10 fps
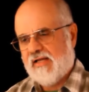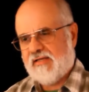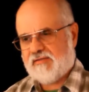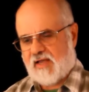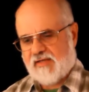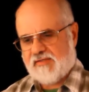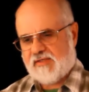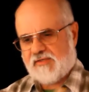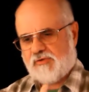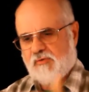is I
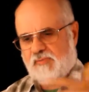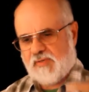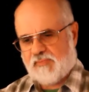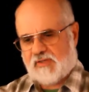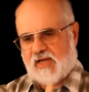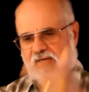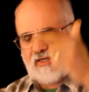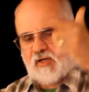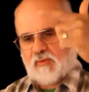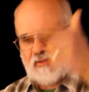see 2 people kind
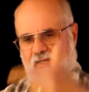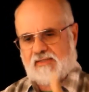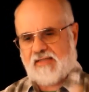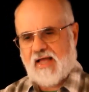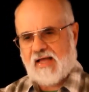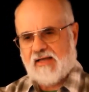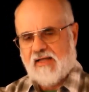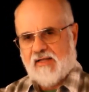of going like that,